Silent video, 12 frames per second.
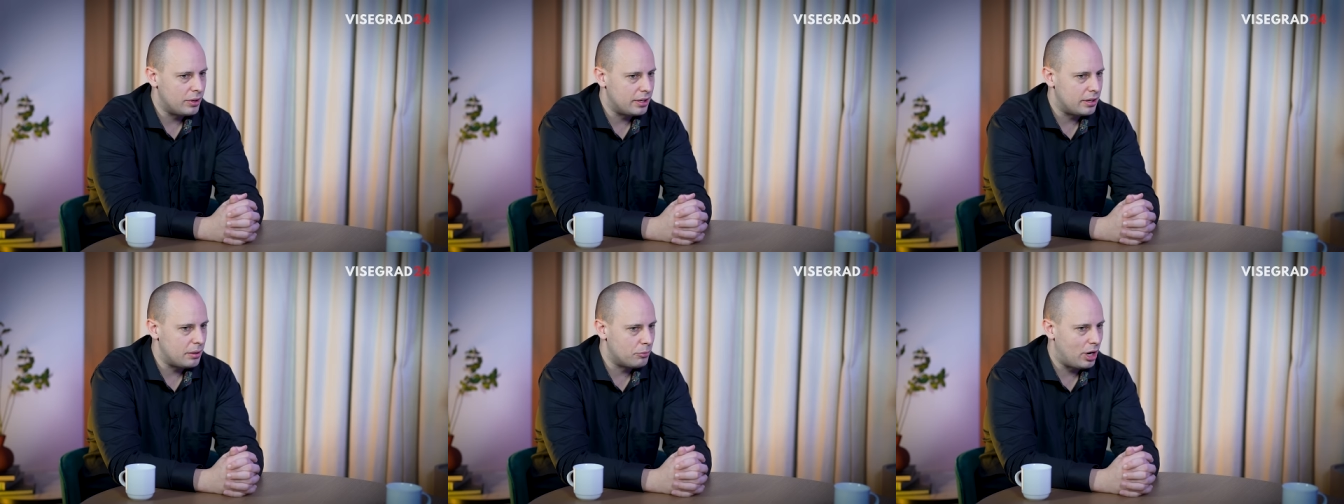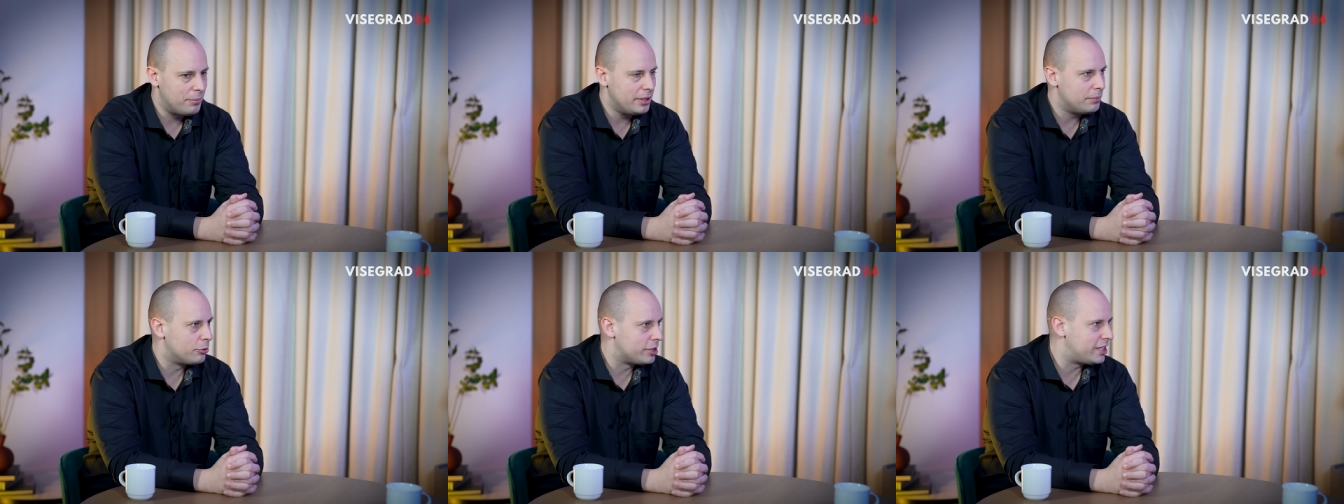when
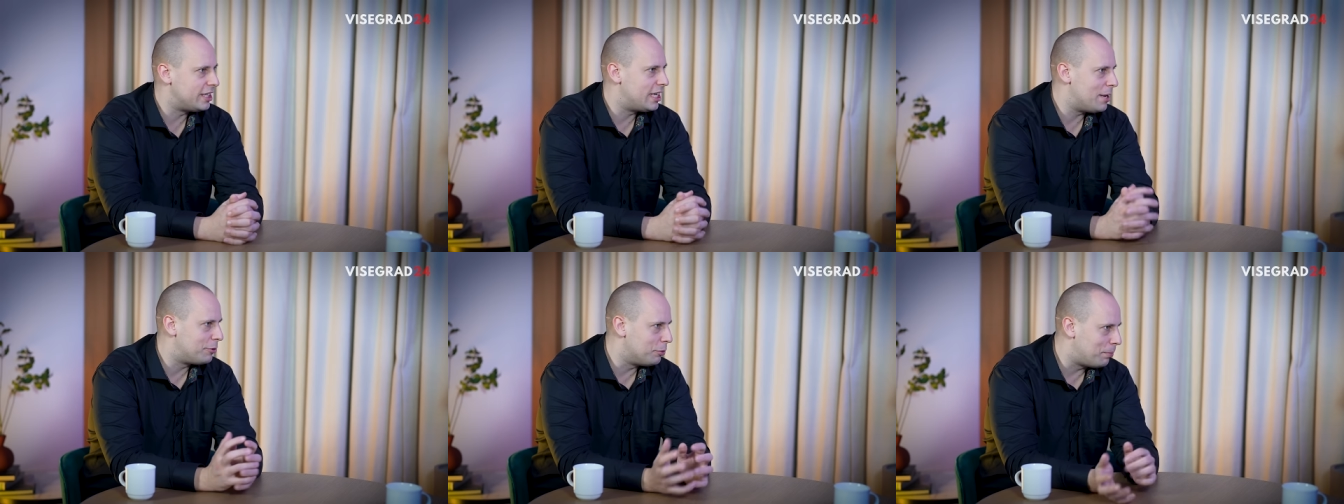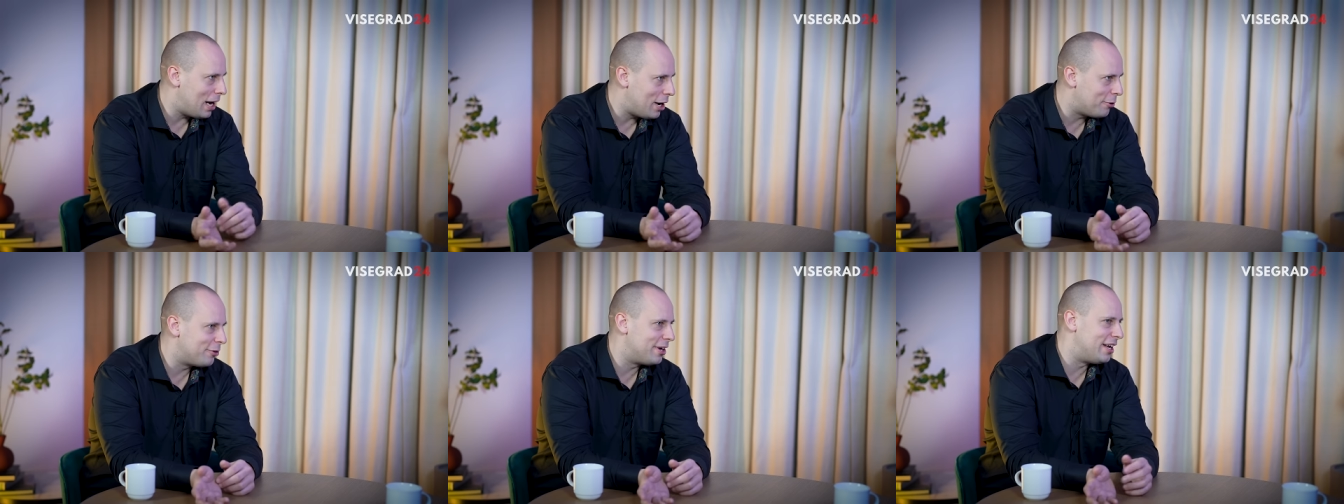Mohamed Morsi came to
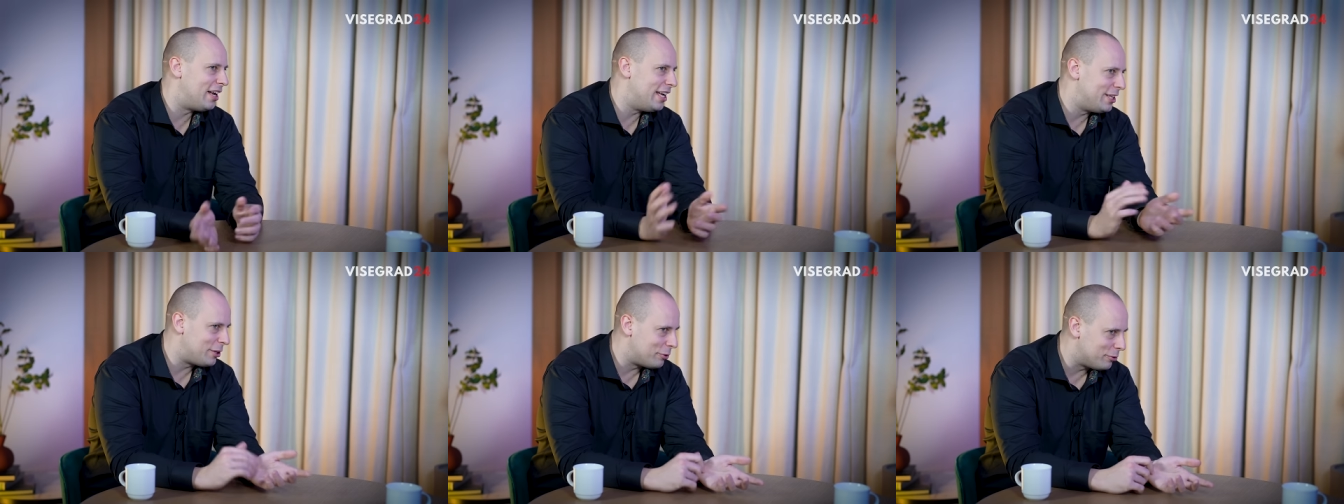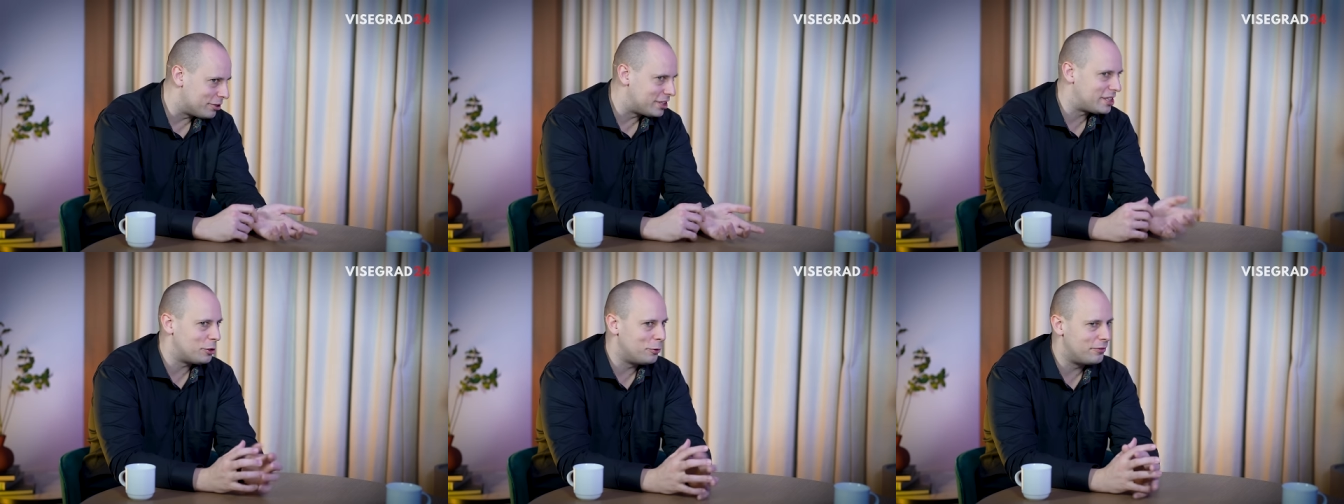power and later
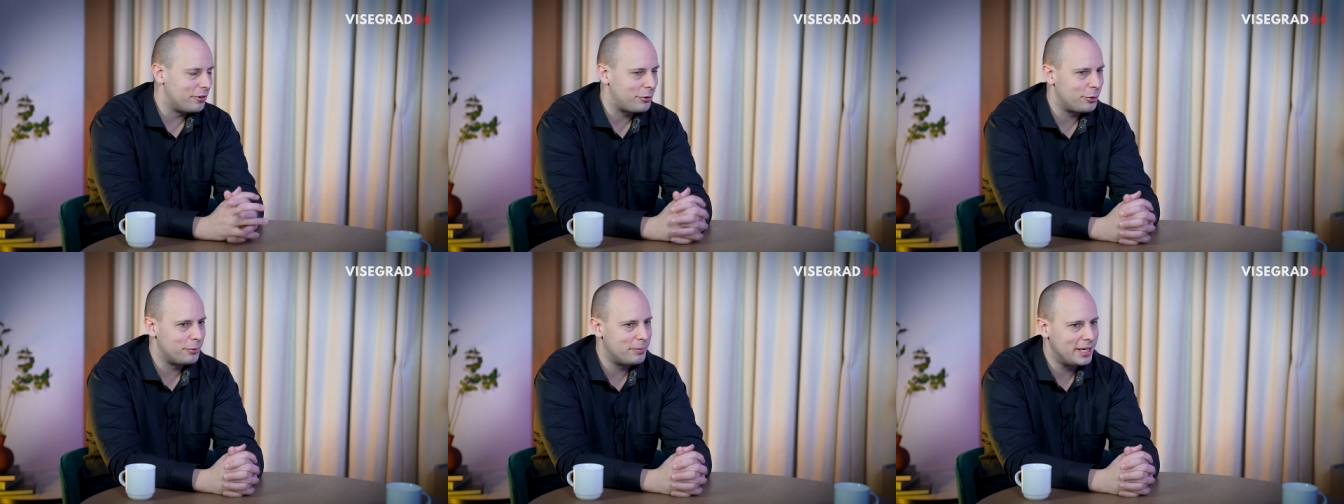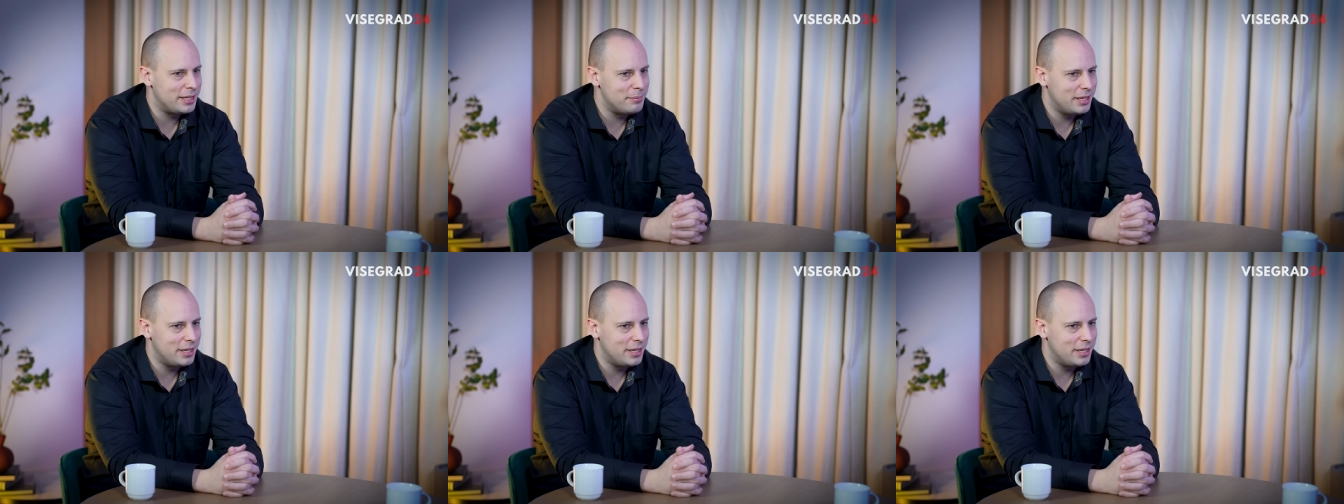was overthrown by the